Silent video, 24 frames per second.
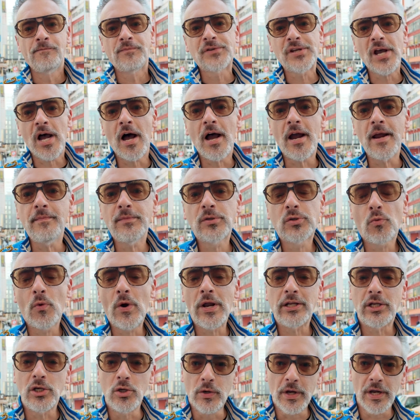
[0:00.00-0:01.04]
Times
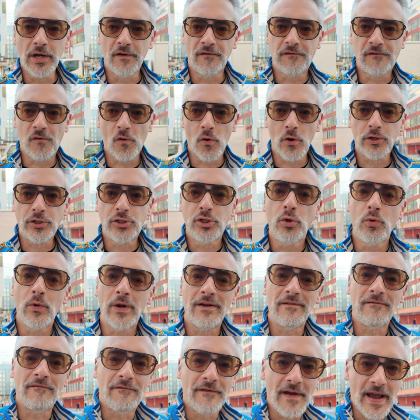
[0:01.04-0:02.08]
when you can afford to
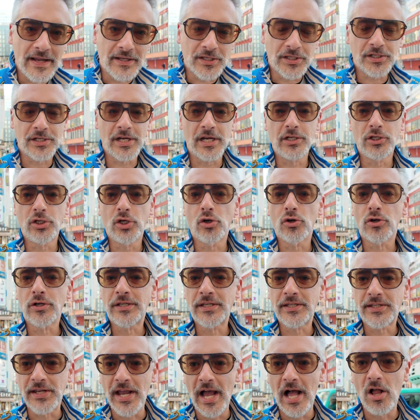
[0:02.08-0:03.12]
invest in
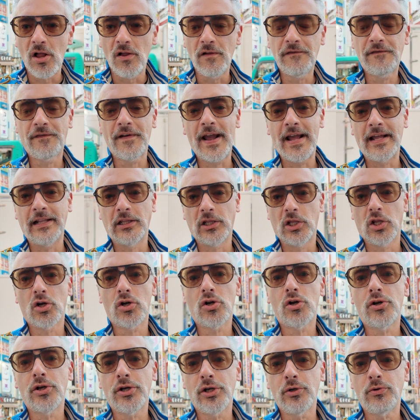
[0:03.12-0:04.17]
yourself and
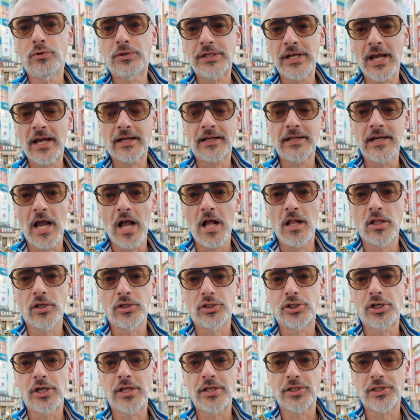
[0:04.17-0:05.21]
learn new
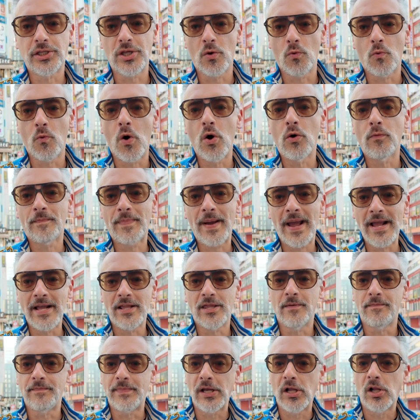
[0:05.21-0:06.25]
technologies that won't pay
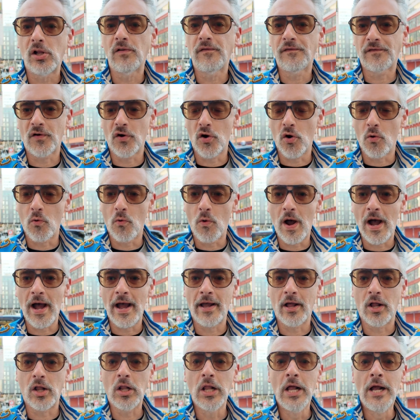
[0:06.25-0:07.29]
the bill for a
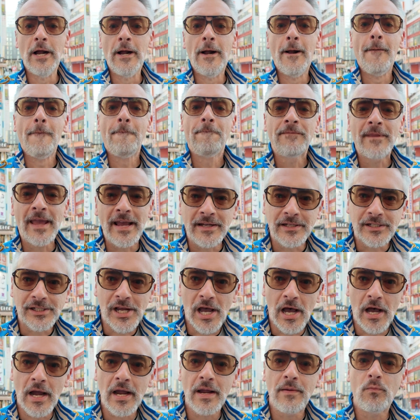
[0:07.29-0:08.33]
while, and
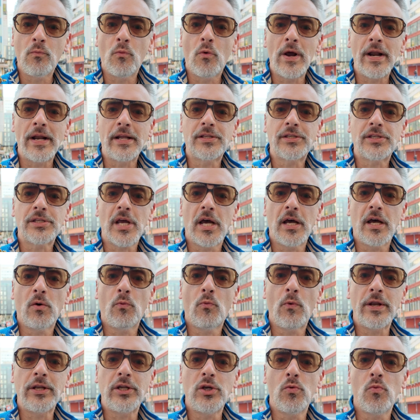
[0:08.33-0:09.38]
time when, it's, uh,
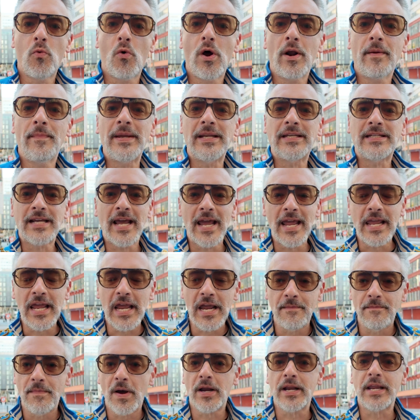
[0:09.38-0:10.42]
when you want to be
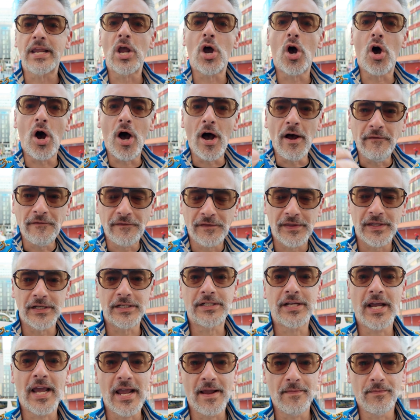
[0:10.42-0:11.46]
taking money off the
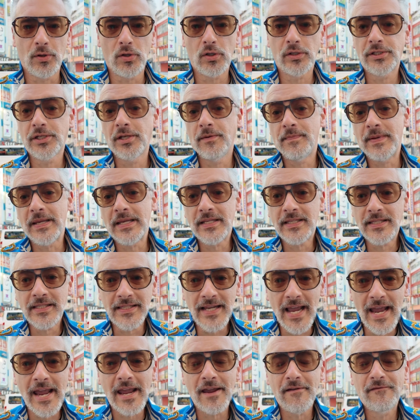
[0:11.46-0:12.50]
table to be
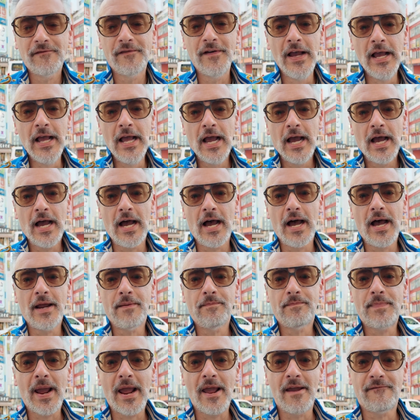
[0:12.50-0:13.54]
safe uh,
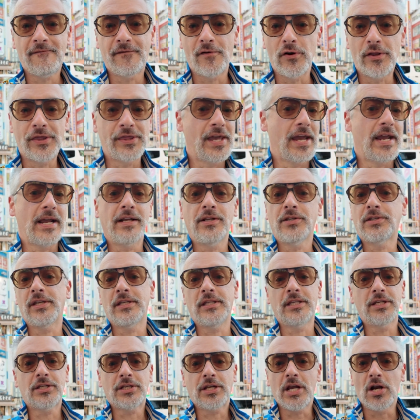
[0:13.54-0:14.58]
and pay for things.
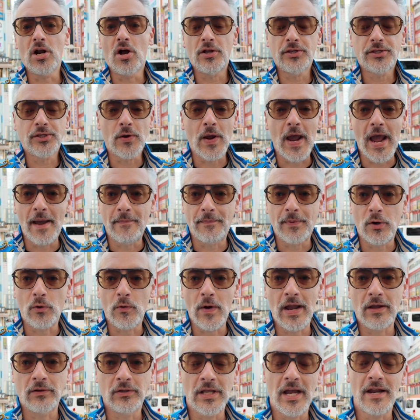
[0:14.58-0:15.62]
This can also happen
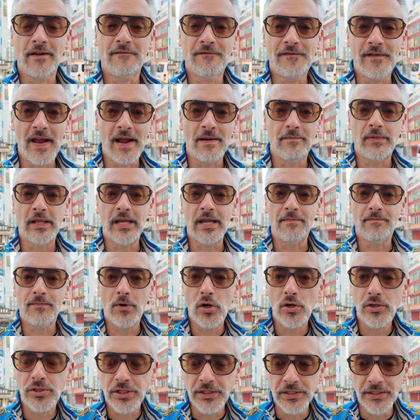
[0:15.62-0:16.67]
around like family
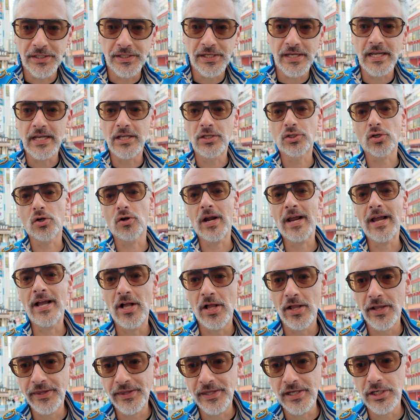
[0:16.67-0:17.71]
emergencies or
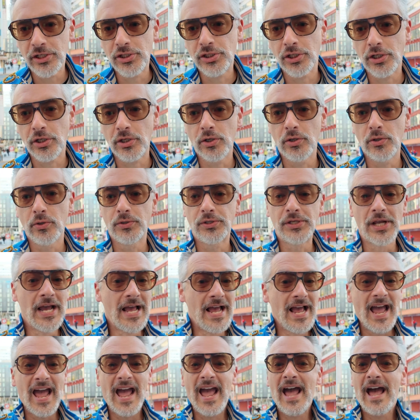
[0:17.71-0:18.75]
health issues,
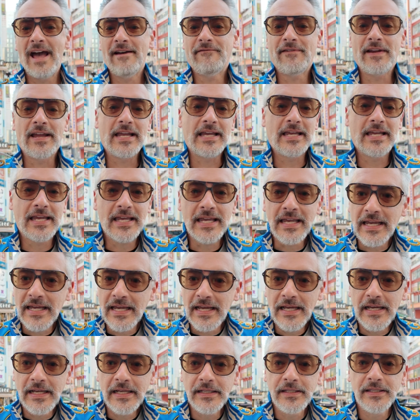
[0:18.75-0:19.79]
having
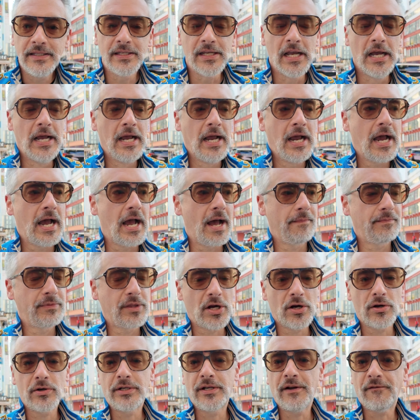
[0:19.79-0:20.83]
kids um,
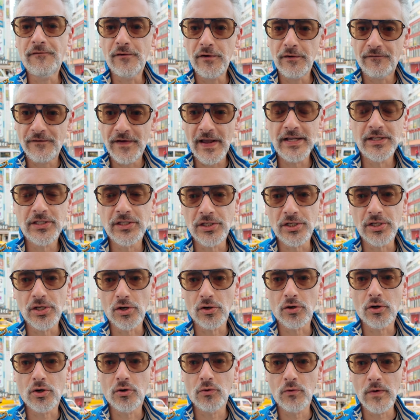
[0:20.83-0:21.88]
there are different phases of
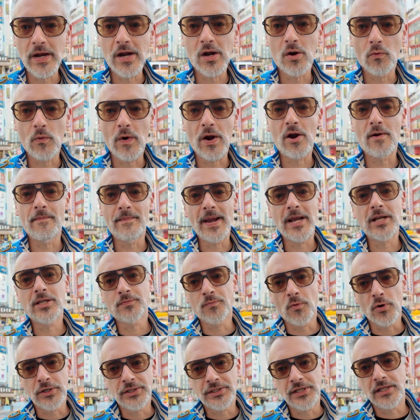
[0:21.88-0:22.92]
your career where it
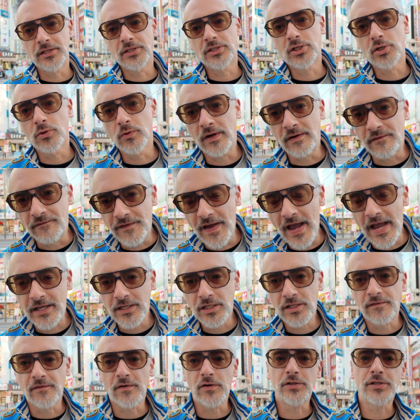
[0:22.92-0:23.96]
makes more sense to
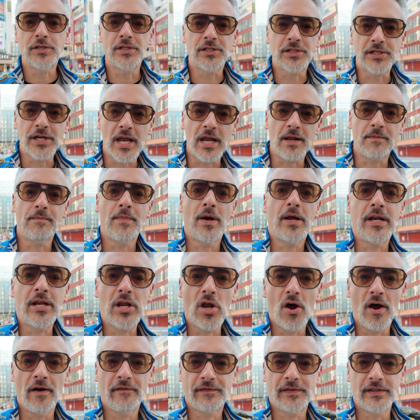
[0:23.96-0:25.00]
invest versus take
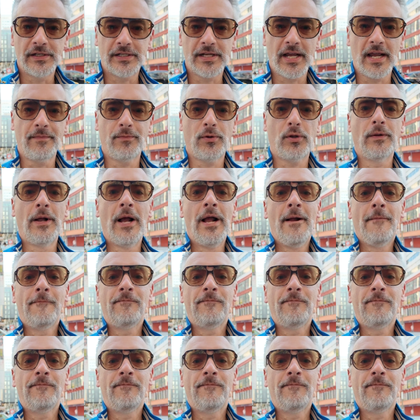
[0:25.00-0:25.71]
money off the table.